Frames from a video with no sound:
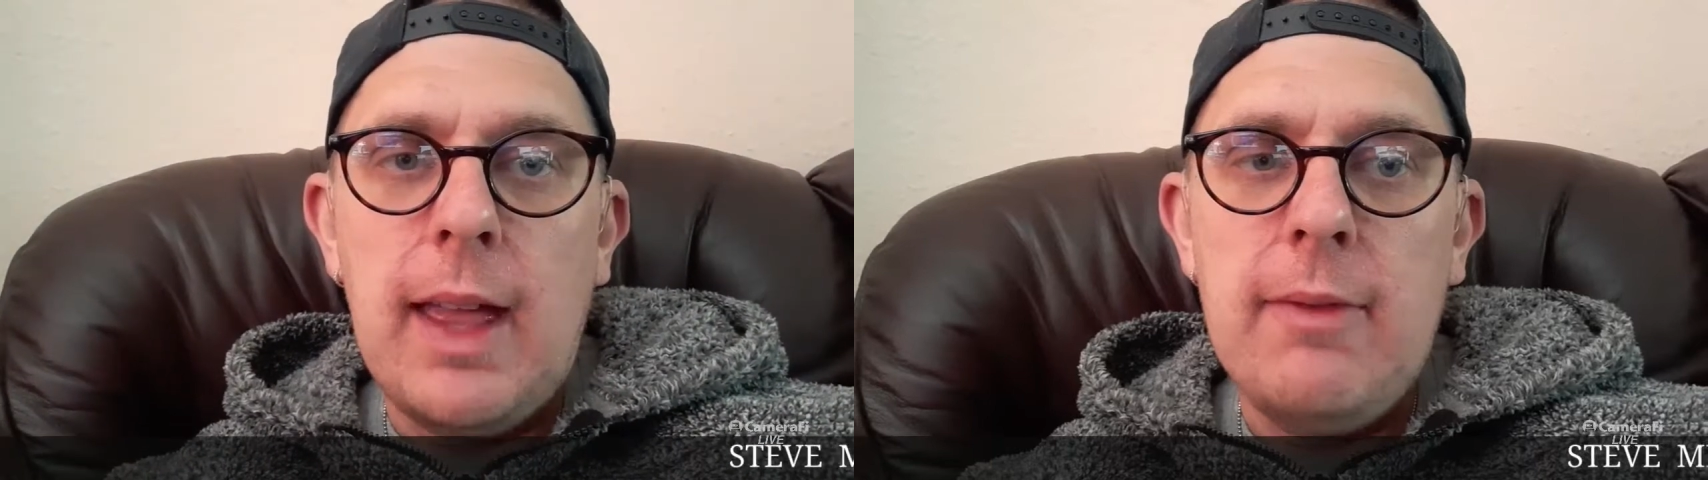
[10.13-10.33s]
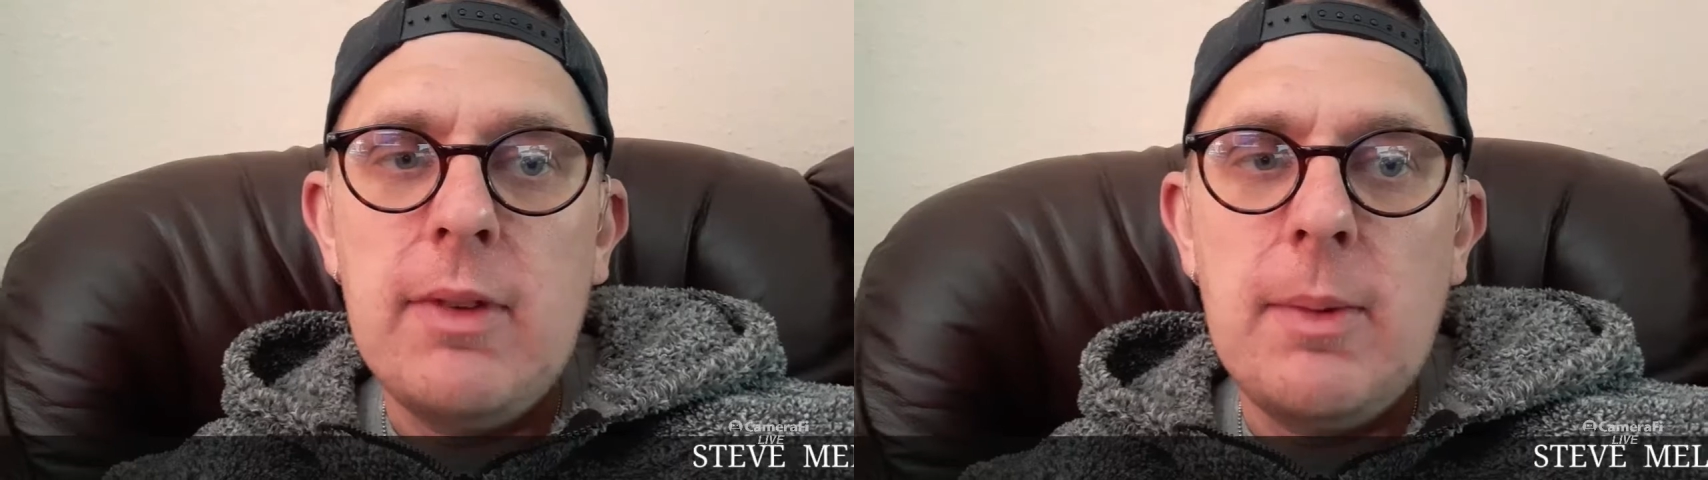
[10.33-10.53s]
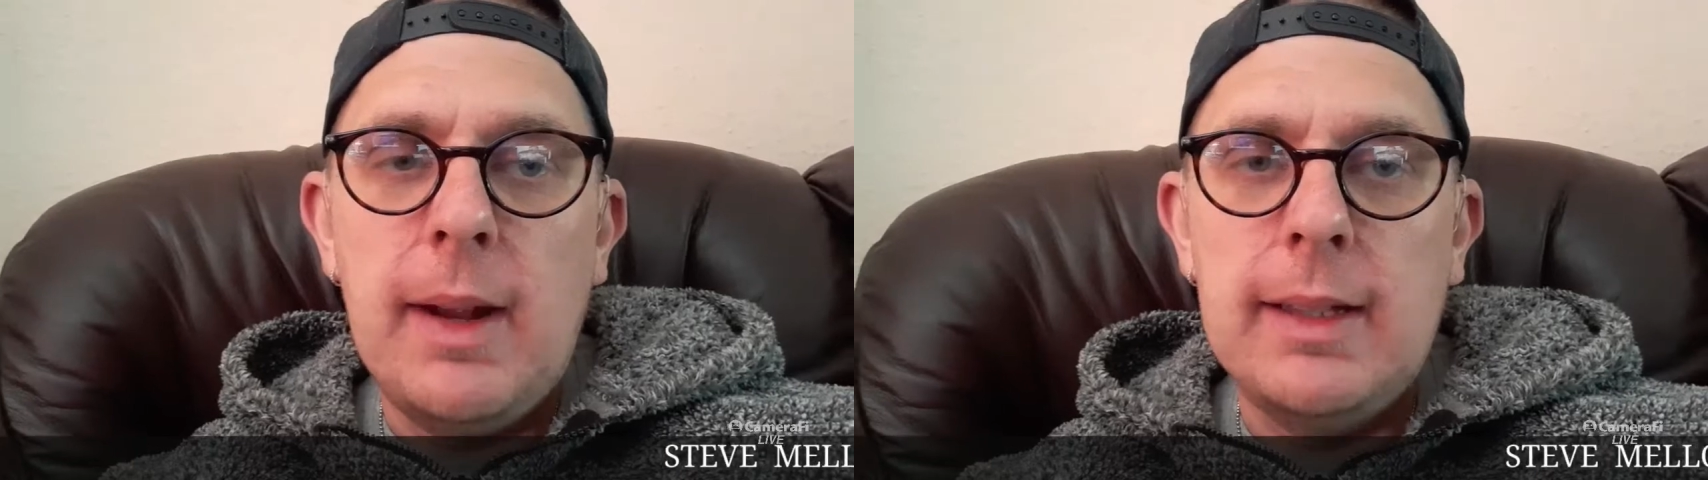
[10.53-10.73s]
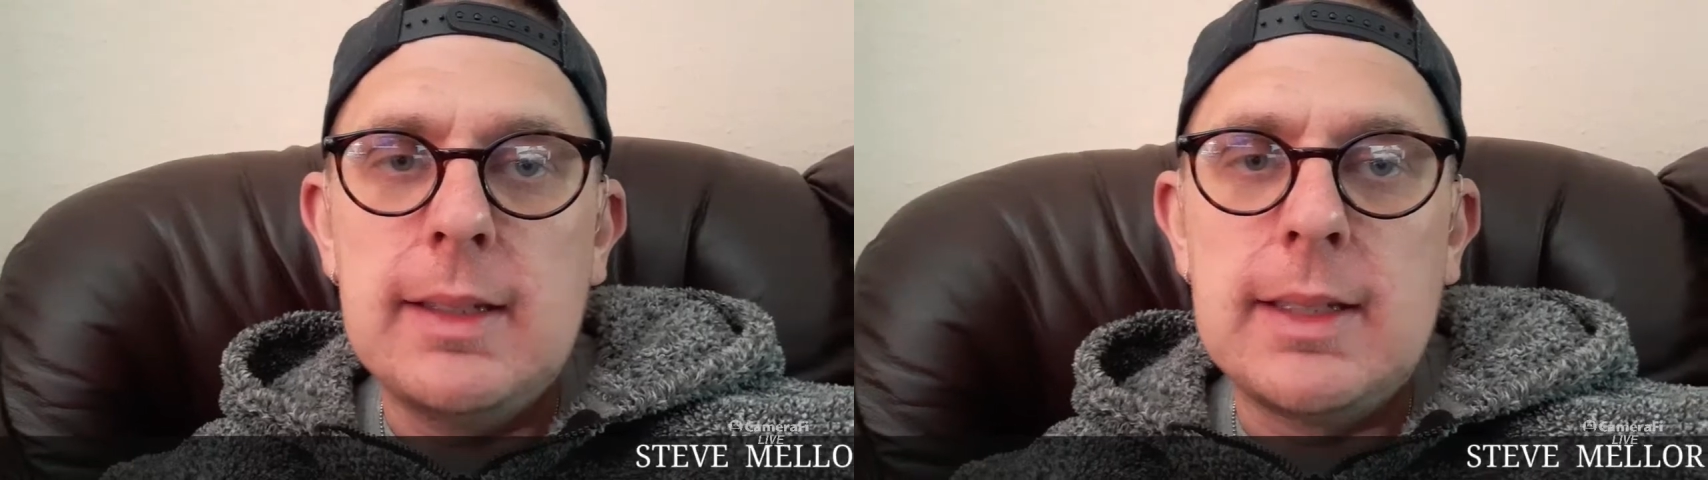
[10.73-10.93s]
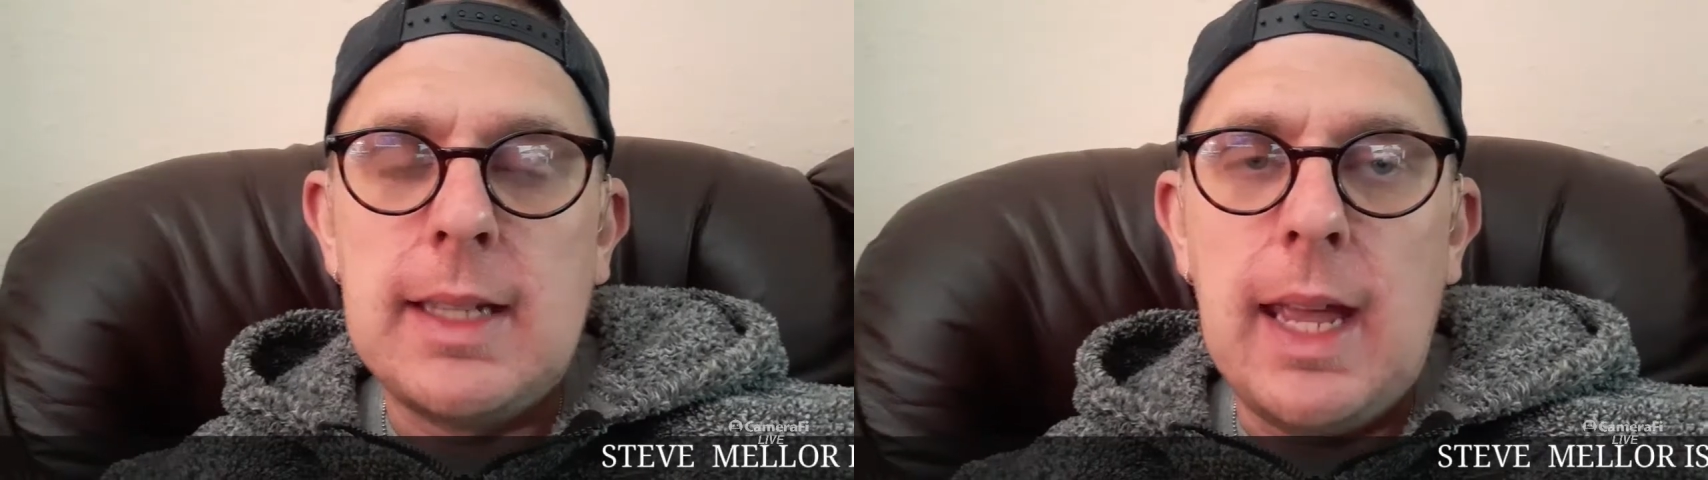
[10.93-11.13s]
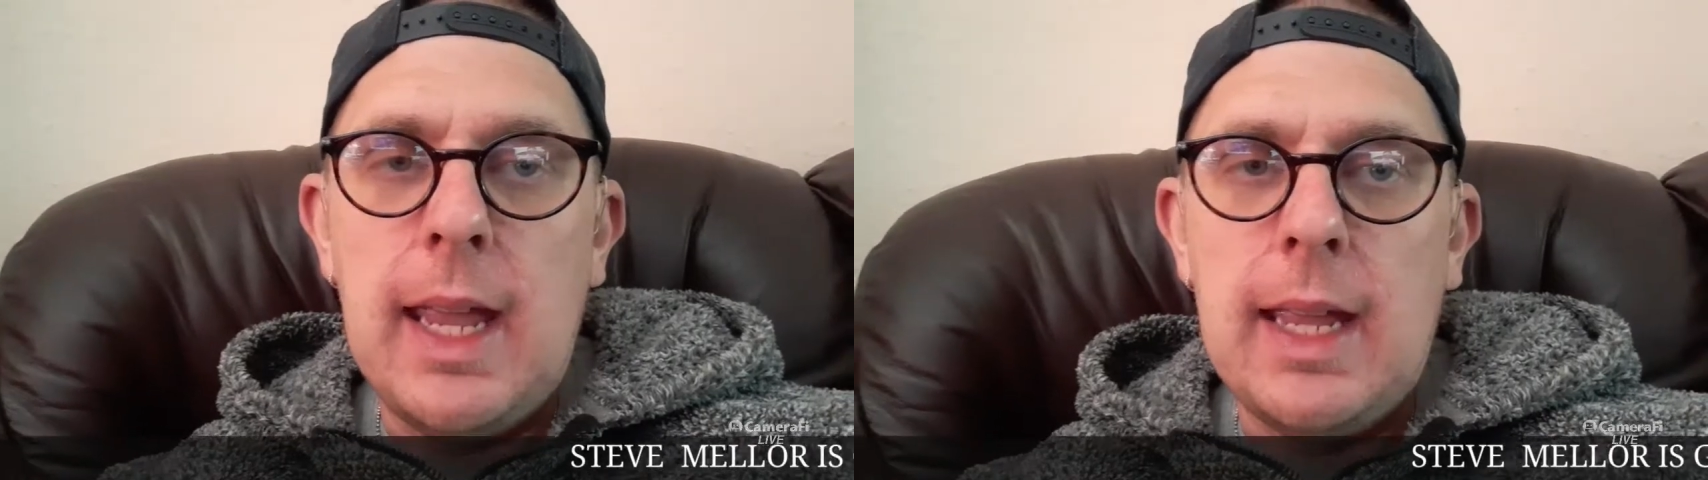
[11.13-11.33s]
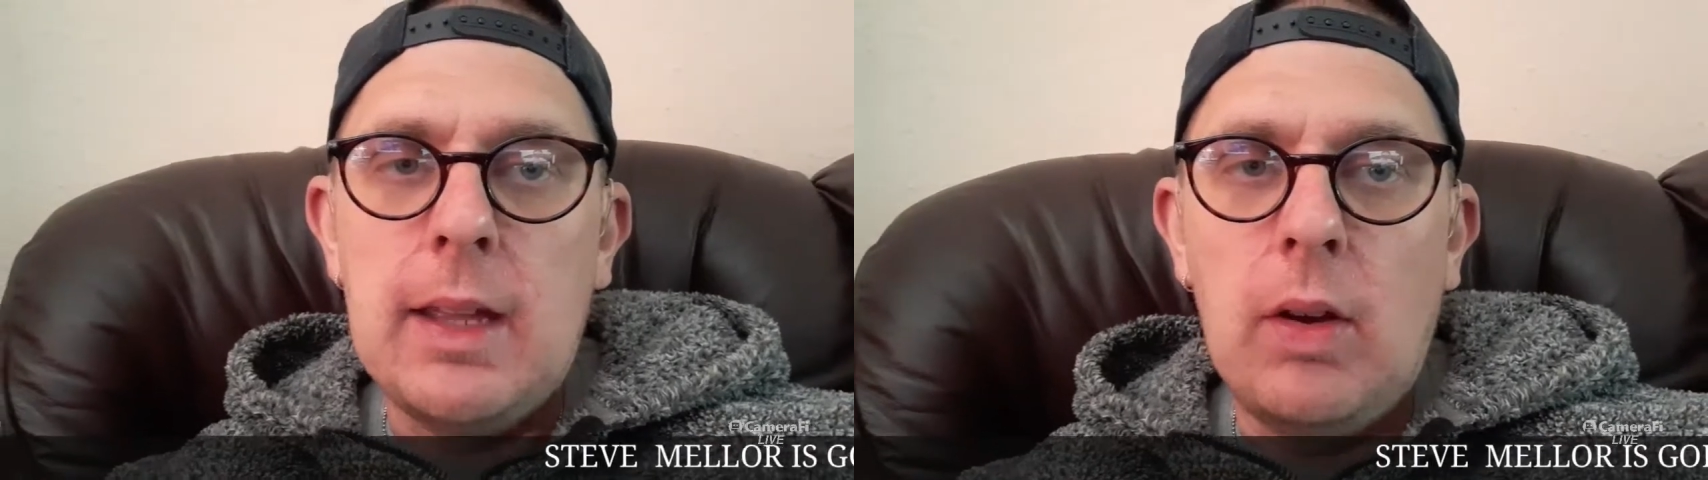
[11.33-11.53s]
every Wednesday